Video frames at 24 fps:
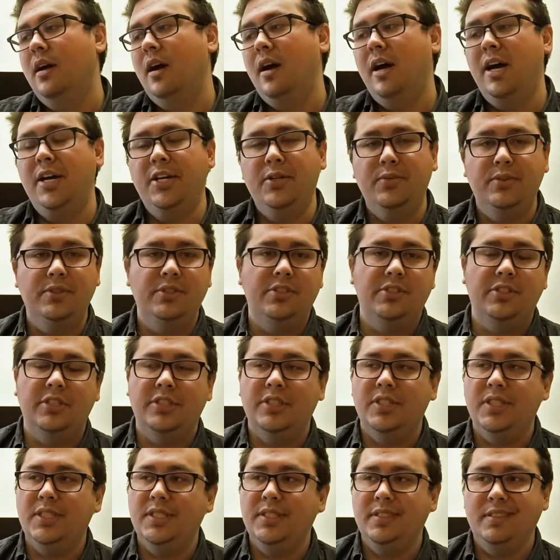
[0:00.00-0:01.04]
auto
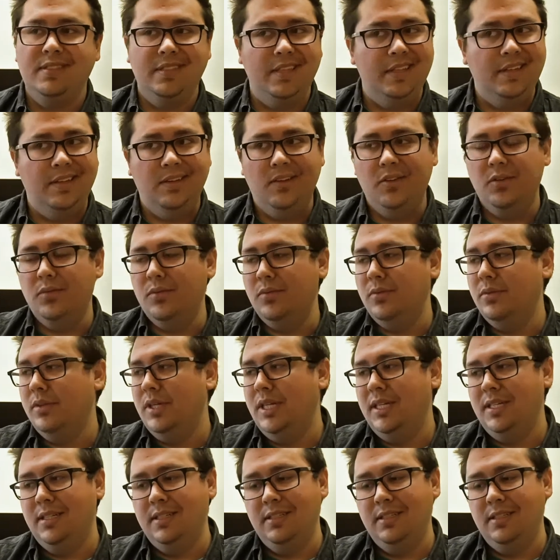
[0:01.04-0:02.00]
insurance, you know,